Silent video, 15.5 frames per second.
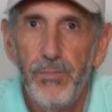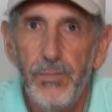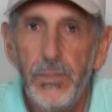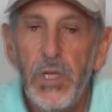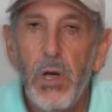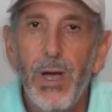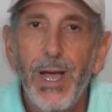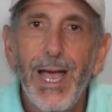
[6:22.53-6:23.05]

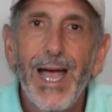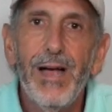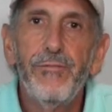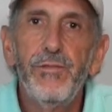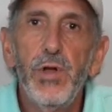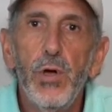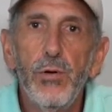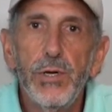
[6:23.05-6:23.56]
Now I
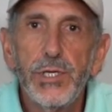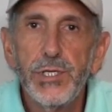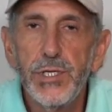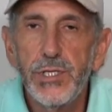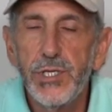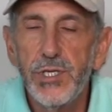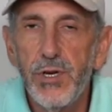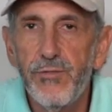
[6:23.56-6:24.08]
have noticed
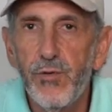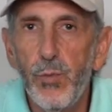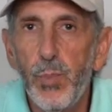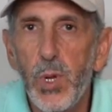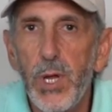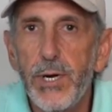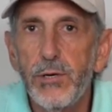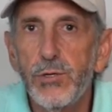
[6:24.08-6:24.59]
that several
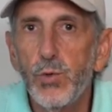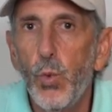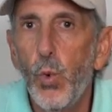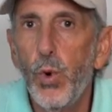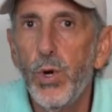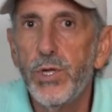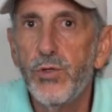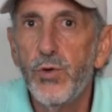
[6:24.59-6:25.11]
players
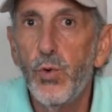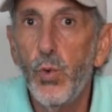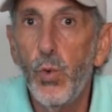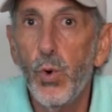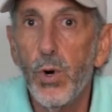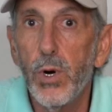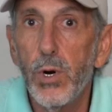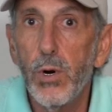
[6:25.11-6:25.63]
on
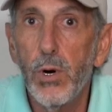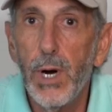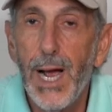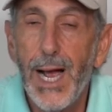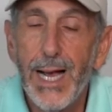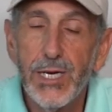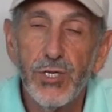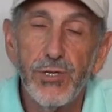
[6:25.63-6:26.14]
tour are
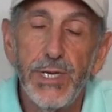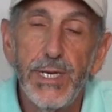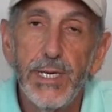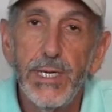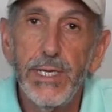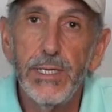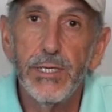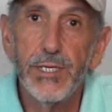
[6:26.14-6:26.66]
actually
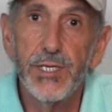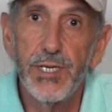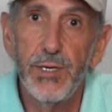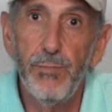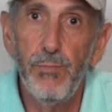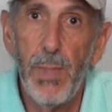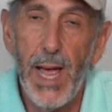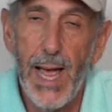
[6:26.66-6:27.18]
hitting the
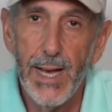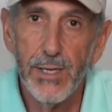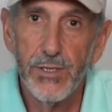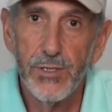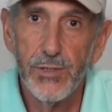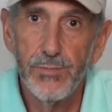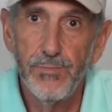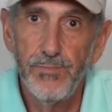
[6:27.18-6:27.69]
SIM
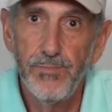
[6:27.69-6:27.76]
Max.